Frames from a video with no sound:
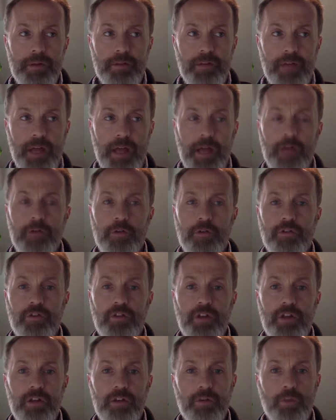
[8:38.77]
Anders
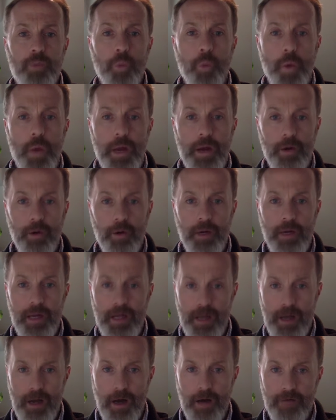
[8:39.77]
is
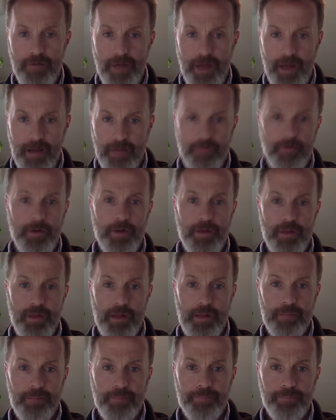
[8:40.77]
weary of
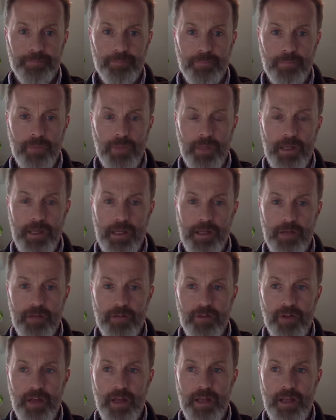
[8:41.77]
everything.
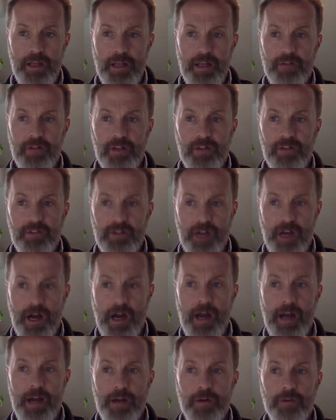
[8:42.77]
He's a
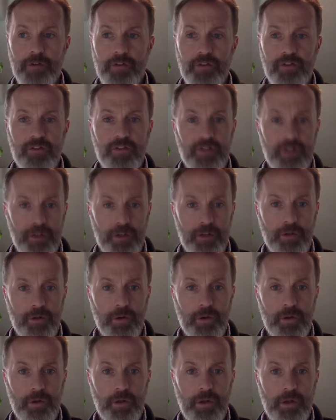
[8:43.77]
tired,
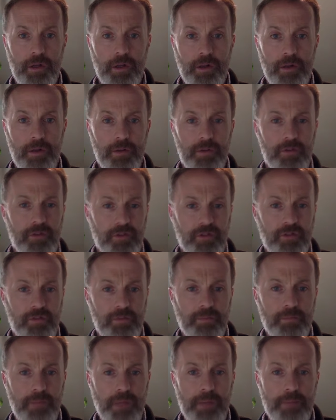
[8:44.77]
cynical,
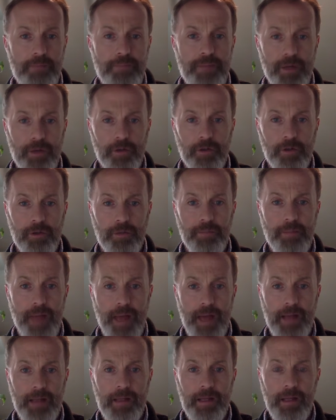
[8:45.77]
embittered
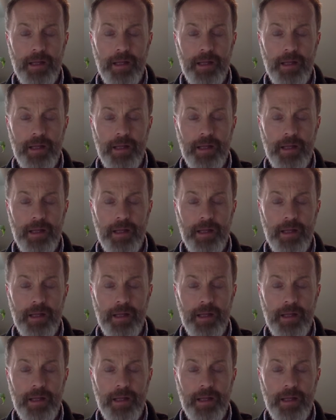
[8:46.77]
man.